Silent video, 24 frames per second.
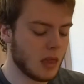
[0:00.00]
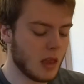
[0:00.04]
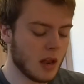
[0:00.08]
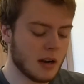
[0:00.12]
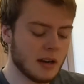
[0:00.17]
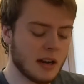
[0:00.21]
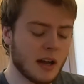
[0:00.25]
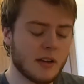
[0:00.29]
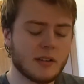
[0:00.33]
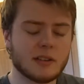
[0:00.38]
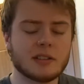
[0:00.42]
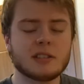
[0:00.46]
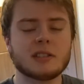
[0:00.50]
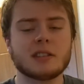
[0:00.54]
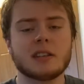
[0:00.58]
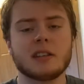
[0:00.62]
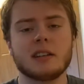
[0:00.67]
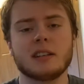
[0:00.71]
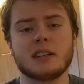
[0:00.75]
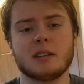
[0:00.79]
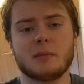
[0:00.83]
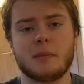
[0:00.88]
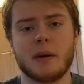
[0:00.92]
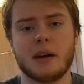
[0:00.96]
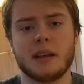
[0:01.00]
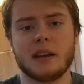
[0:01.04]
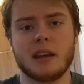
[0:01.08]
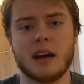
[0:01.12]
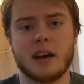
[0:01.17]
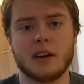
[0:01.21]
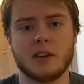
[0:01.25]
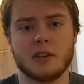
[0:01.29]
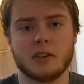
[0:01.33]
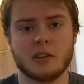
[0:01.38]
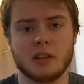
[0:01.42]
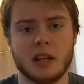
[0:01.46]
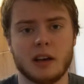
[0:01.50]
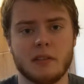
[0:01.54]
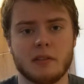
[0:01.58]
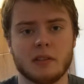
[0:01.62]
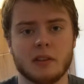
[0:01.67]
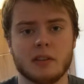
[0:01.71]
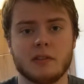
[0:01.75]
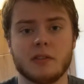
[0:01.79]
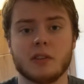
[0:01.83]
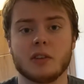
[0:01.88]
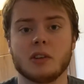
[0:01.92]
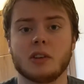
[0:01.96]
Now, this is going to depend on your level.
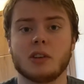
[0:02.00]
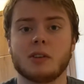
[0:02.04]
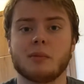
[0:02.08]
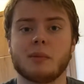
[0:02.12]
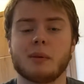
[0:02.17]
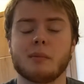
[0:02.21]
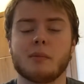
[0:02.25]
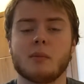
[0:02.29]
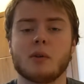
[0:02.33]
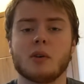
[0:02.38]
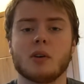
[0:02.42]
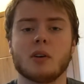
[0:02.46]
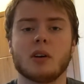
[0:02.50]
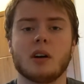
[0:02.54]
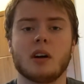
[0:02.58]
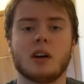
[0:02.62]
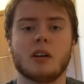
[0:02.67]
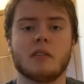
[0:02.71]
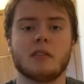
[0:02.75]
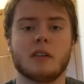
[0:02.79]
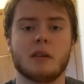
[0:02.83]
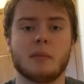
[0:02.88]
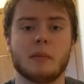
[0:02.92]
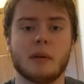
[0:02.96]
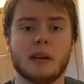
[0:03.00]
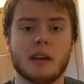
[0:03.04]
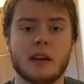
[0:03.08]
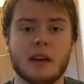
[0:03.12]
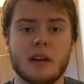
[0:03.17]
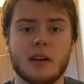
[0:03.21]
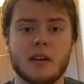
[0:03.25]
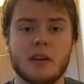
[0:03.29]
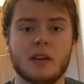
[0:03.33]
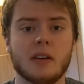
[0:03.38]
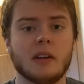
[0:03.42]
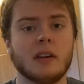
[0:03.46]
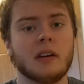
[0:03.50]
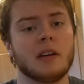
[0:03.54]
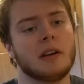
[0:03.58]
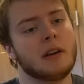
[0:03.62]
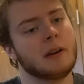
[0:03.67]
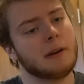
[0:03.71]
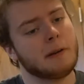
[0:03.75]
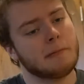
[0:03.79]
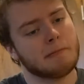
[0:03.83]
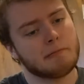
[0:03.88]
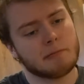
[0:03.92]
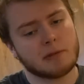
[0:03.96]
If you're a little bit more of a beginner,
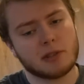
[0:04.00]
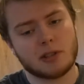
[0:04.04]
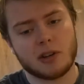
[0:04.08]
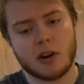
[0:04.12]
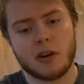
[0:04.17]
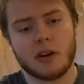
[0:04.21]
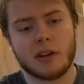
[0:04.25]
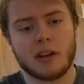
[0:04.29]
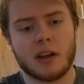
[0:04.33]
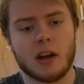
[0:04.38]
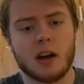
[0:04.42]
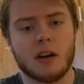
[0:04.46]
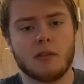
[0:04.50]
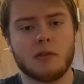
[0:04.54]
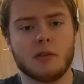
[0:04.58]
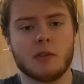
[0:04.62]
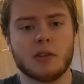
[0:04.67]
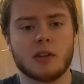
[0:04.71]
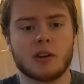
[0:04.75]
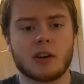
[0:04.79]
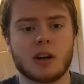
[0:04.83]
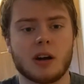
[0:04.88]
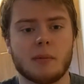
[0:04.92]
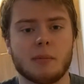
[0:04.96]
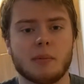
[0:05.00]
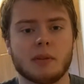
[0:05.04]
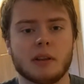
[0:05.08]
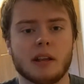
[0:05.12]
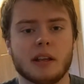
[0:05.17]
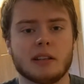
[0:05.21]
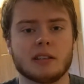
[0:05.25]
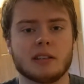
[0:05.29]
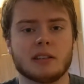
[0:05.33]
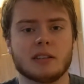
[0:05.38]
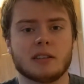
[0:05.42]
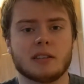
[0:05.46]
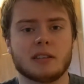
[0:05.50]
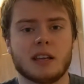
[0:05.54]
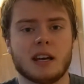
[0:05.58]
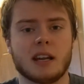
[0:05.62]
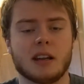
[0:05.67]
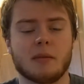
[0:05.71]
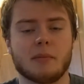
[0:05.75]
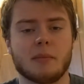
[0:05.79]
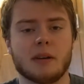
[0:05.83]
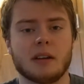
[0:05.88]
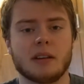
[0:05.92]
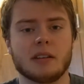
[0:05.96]
starting off with a couple lenses is not
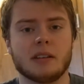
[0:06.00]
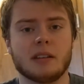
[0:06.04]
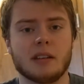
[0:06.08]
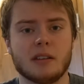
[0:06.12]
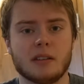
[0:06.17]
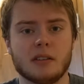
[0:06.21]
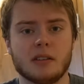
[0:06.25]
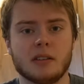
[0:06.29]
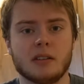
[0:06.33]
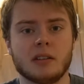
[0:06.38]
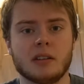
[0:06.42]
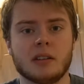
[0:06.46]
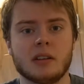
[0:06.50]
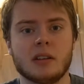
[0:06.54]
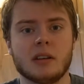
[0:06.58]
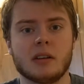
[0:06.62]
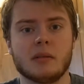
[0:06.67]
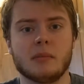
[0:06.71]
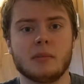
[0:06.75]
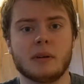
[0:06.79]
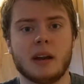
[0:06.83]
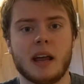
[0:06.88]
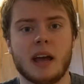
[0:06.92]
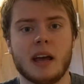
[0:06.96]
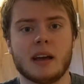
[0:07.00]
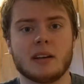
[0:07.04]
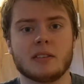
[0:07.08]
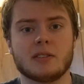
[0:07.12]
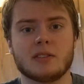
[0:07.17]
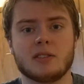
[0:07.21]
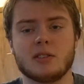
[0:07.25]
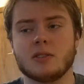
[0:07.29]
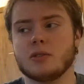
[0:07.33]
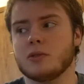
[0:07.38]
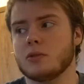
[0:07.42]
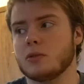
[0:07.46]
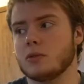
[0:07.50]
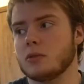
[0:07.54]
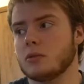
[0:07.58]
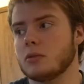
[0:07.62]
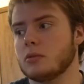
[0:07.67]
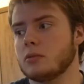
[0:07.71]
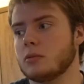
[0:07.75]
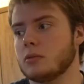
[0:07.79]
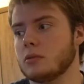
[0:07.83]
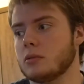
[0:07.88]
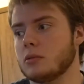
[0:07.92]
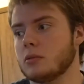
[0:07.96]
a big deal, but as you
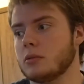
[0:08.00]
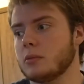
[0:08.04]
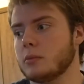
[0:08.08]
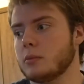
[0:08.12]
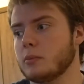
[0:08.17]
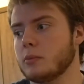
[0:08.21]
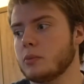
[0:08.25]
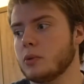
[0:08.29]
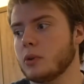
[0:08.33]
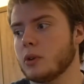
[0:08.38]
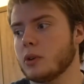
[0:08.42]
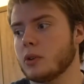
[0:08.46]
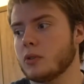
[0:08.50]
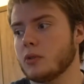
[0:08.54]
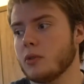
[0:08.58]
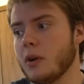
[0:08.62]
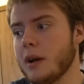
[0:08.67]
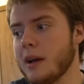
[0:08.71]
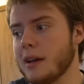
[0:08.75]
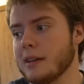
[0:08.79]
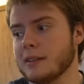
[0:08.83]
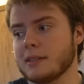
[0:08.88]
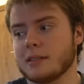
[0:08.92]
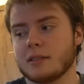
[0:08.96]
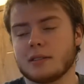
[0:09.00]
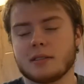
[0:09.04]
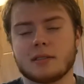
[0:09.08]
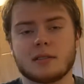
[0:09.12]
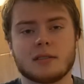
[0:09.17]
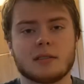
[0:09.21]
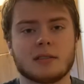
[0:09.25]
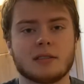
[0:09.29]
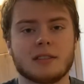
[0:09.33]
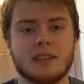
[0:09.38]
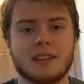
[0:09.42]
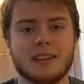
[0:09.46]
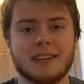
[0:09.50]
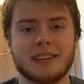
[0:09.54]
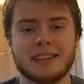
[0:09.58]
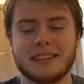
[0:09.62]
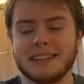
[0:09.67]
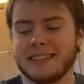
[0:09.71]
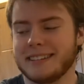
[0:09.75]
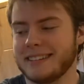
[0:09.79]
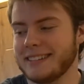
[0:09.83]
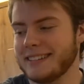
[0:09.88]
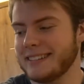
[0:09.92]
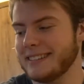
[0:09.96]
progress...
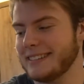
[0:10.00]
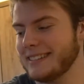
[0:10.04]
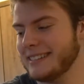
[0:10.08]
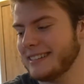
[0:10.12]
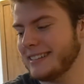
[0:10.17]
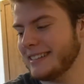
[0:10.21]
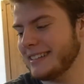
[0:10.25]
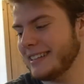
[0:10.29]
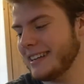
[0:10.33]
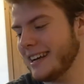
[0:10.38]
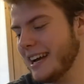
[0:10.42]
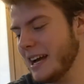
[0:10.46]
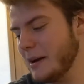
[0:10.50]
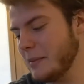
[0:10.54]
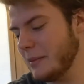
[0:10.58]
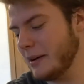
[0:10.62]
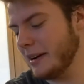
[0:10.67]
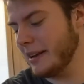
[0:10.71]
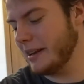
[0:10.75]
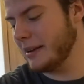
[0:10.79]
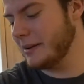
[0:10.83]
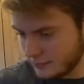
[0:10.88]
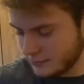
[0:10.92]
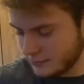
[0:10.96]
Hi, buddy.